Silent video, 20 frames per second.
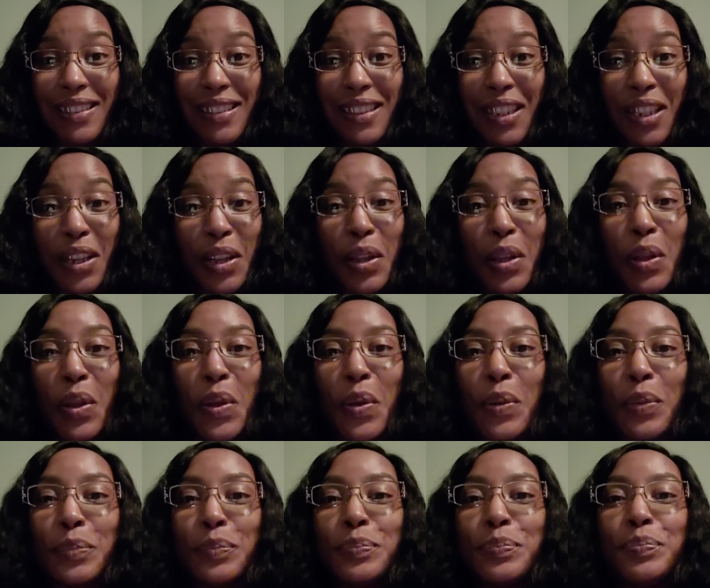
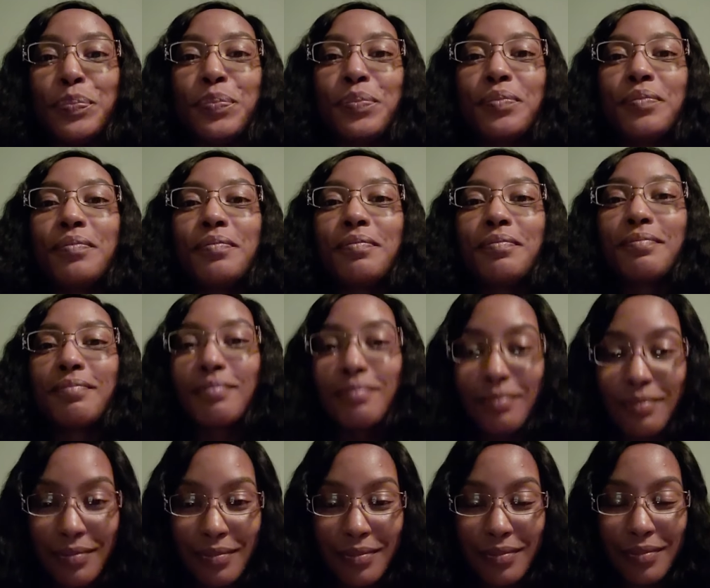
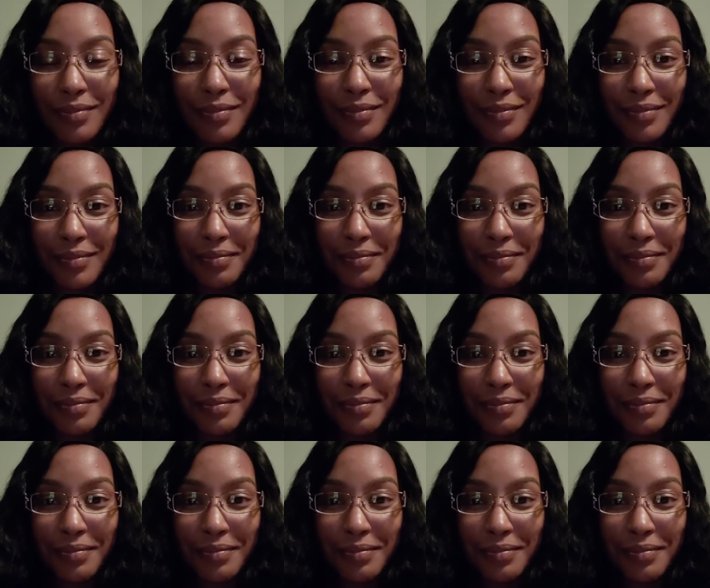[no speech]